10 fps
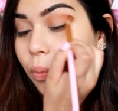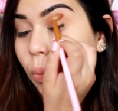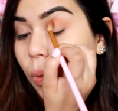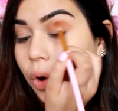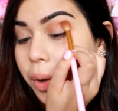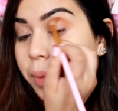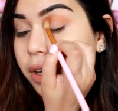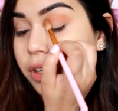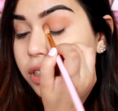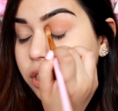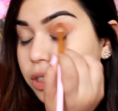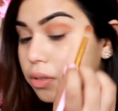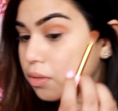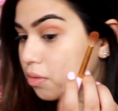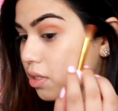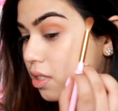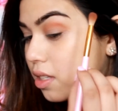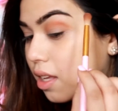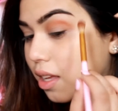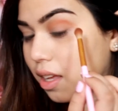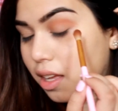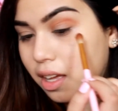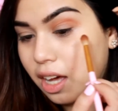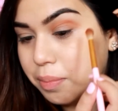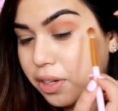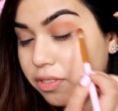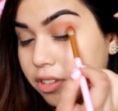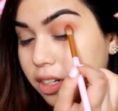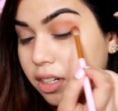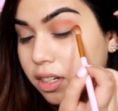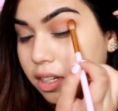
warm undertones. I'm here for it.